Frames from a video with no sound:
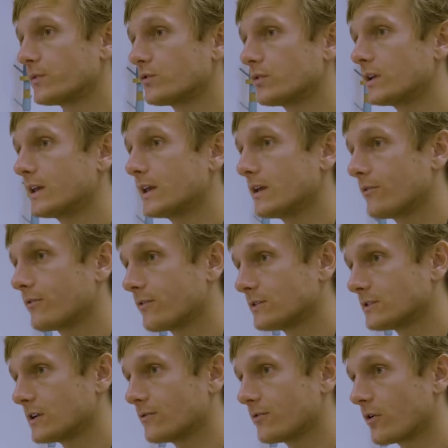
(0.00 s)
to give
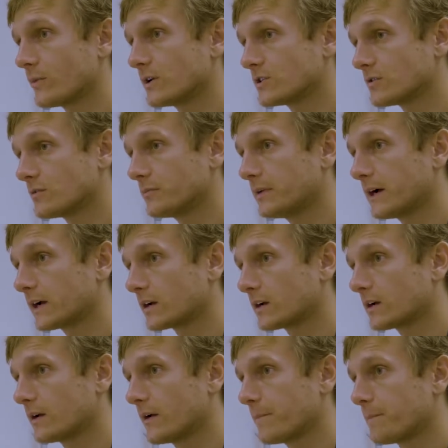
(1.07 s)
the information
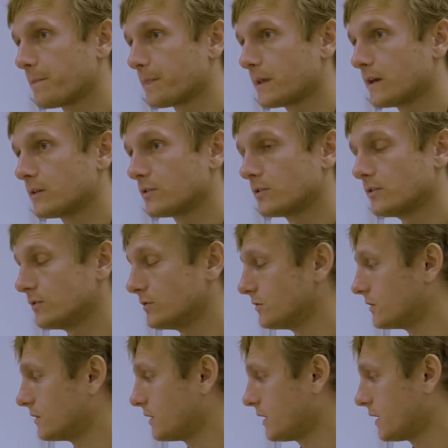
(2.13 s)
back to
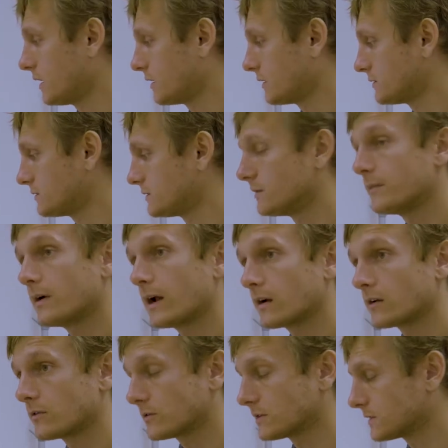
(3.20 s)
the
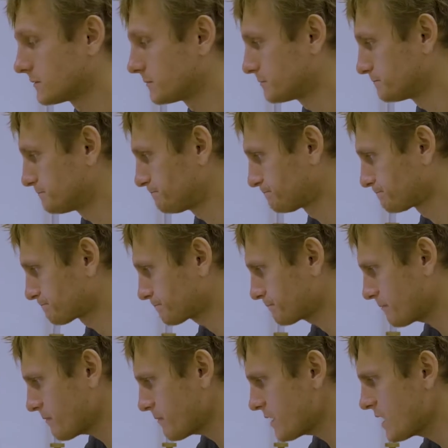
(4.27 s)
algorithm.
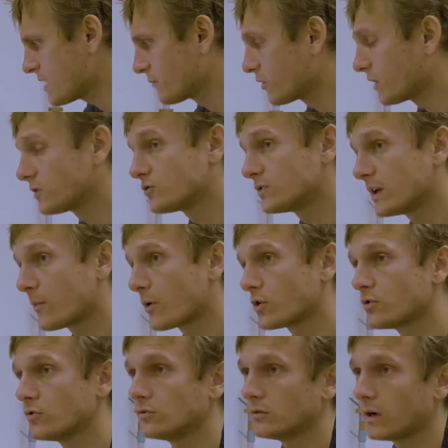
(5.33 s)
I'm going to demo
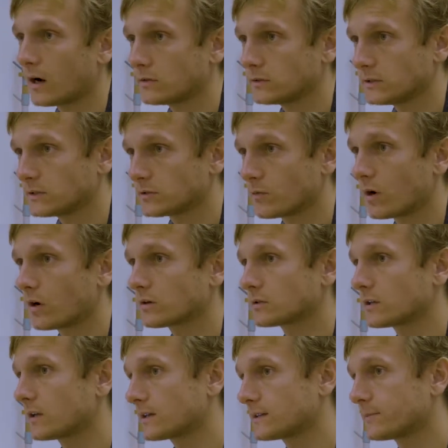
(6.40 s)
you how this works
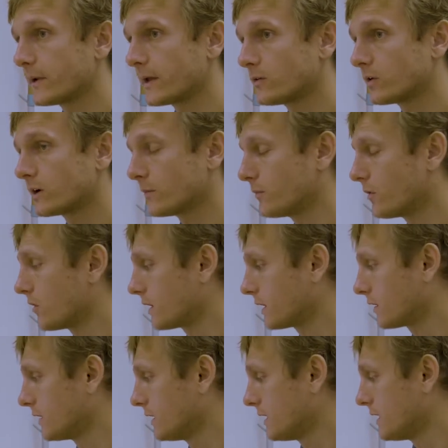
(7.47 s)
and explain what I'm doing
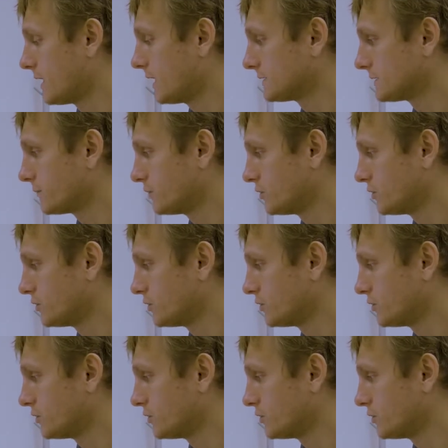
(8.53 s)
as I'm